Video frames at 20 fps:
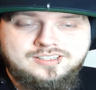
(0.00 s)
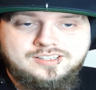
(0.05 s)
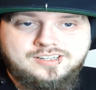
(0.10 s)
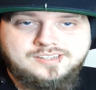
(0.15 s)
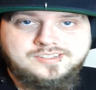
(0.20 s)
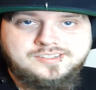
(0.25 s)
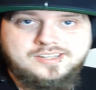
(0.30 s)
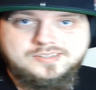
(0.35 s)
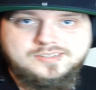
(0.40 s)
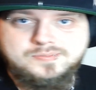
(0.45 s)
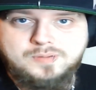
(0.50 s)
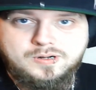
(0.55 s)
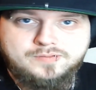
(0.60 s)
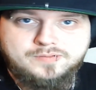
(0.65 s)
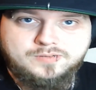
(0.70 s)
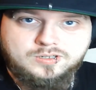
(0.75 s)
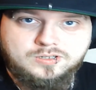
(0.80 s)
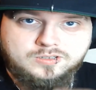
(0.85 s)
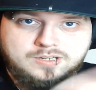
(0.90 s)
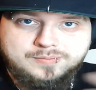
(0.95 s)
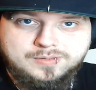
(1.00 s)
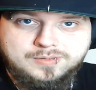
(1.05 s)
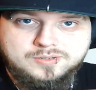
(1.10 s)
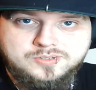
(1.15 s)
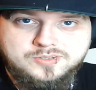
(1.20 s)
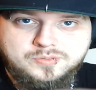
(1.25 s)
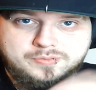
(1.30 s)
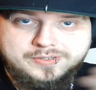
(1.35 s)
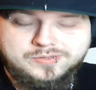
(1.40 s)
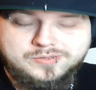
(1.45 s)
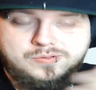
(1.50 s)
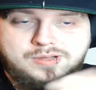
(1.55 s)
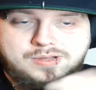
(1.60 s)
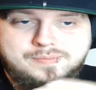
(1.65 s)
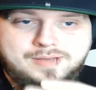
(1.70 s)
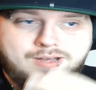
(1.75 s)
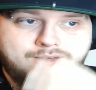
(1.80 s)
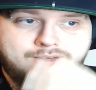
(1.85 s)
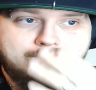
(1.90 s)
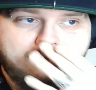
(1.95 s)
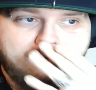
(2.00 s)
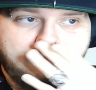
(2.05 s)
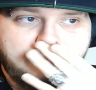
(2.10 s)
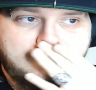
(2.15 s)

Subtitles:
because that's part of our agreement, so we swap out.